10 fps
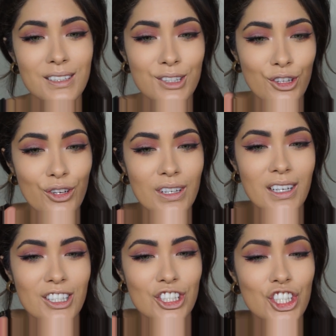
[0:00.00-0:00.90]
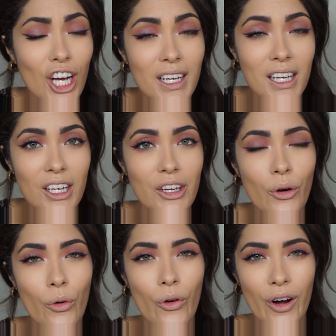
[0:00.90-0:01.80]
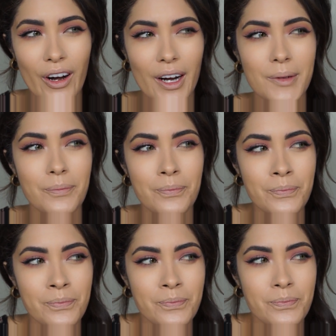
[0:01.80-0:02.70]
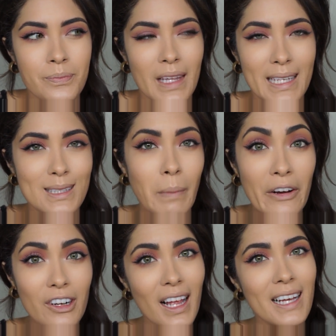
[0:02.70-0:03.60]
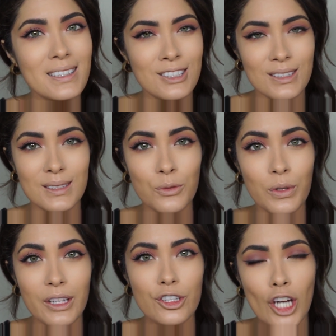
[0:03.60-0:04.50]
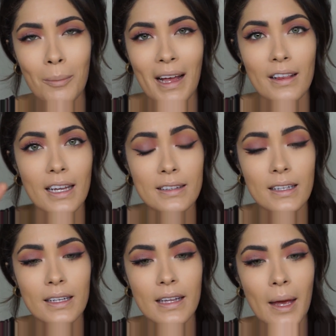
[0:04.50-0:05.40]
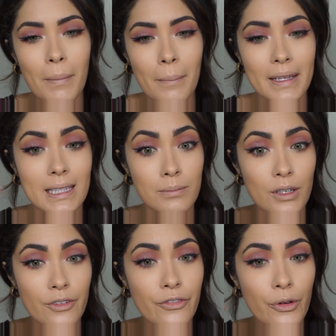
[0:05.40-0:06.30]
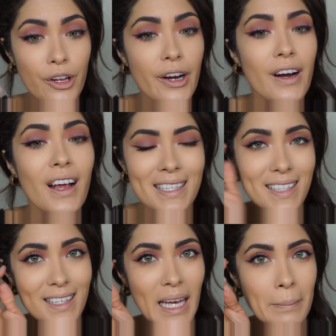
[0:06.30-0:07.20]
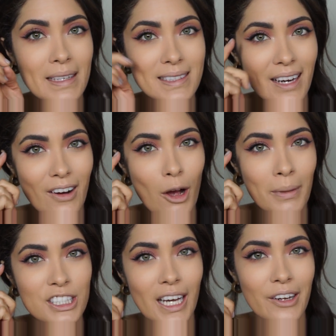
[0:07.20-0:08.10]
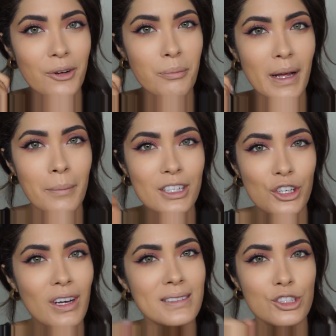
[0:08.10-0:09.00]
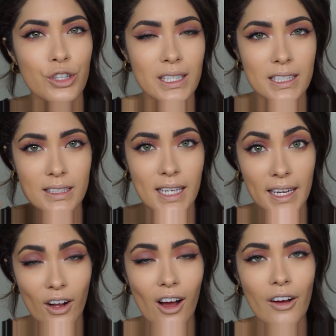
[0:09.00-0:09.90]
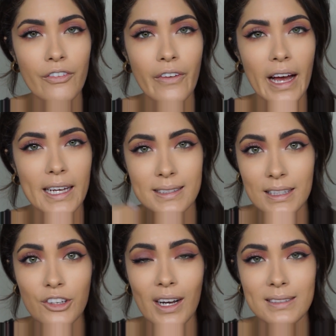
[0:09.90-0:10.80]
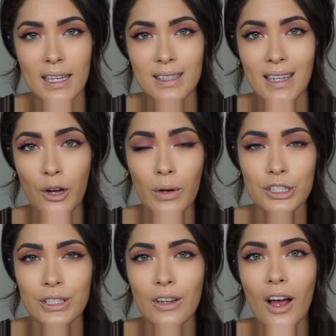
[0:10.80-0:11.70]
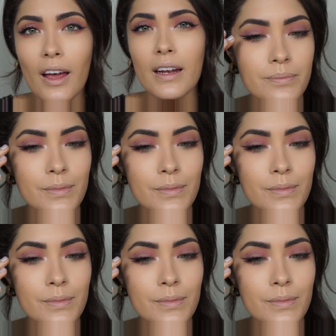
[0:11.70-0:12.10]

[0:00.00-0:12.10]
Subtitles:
It doesn't look chunky or like spider legs. It just does a really good job at lengthening them and making them look fuller. I did get mascara on my shadow, but I'm gonna show you guys a trick to take it off. I see you guys asking that question a lot.